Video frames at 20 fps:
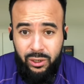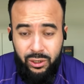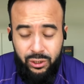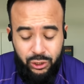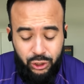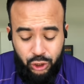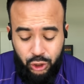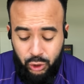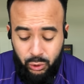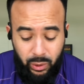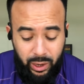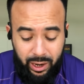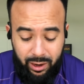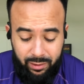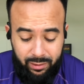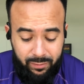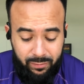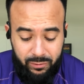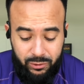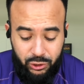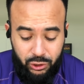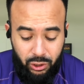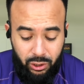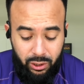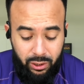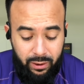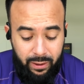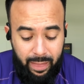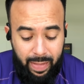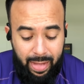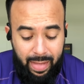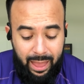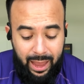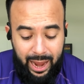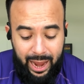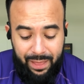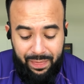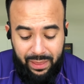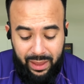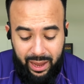Shootouts for sure.
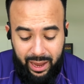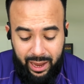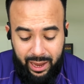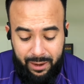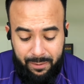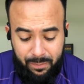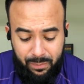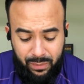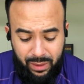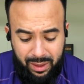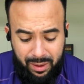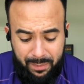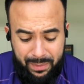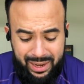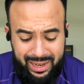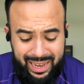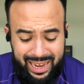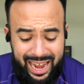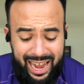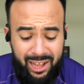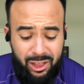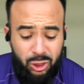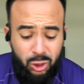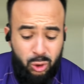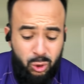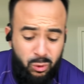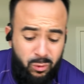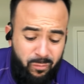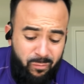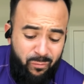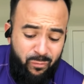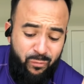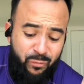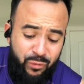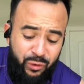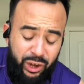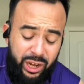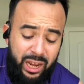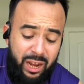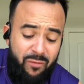And then, they had
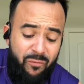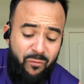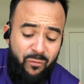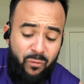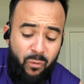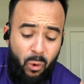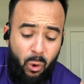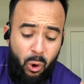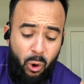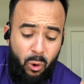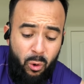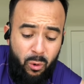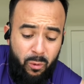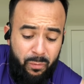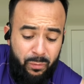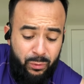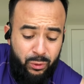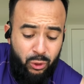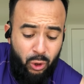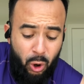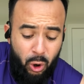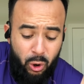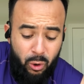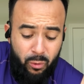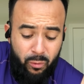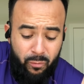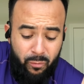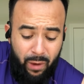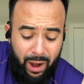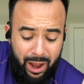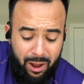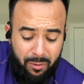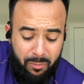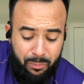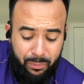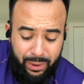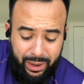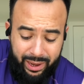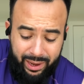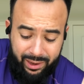freaking 4 third-round
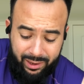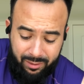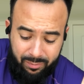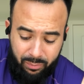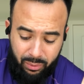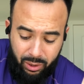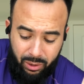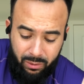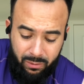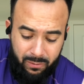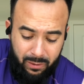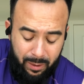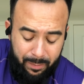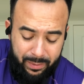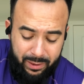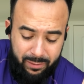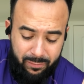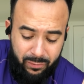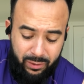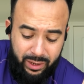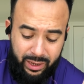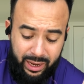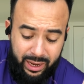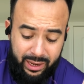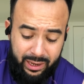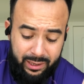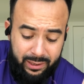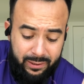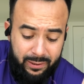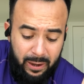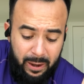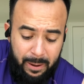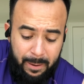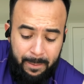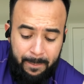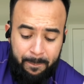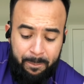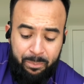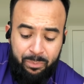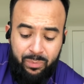picks, bro. It's ridiculous.
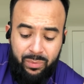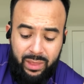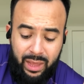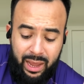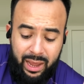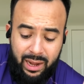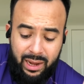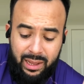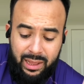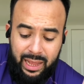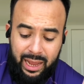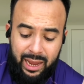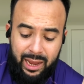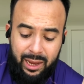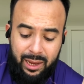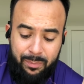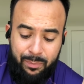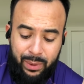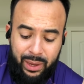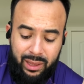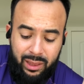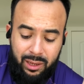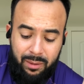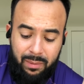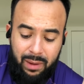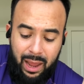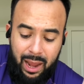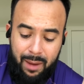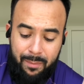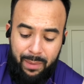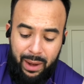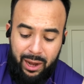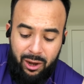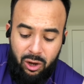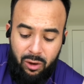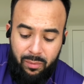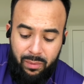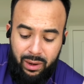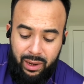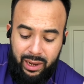Then they picked up
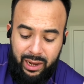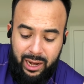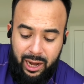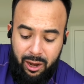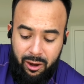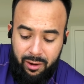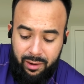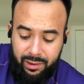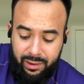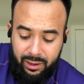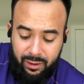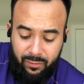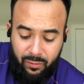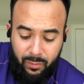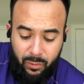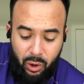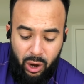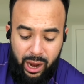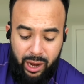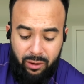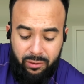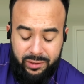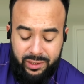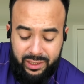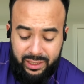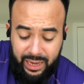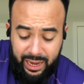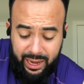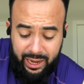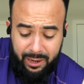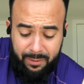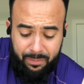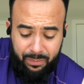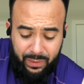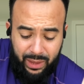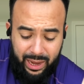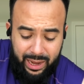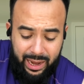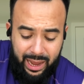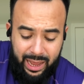linebacker Malik Harrison from Ohio State
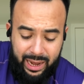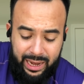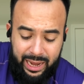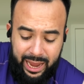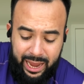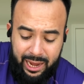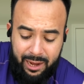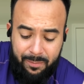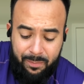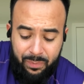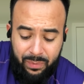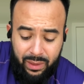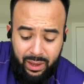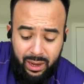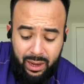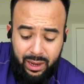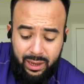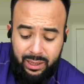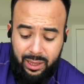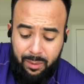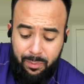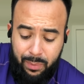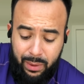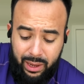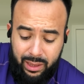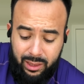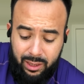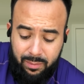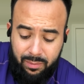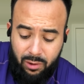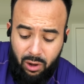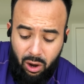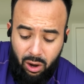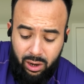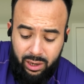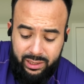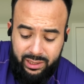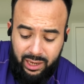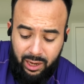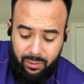at 98. They picked up
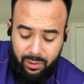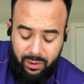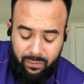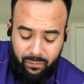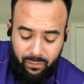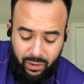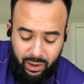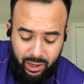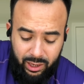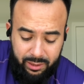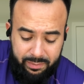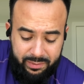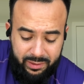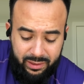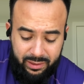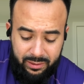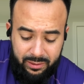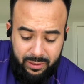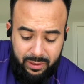guard Tyree Phillips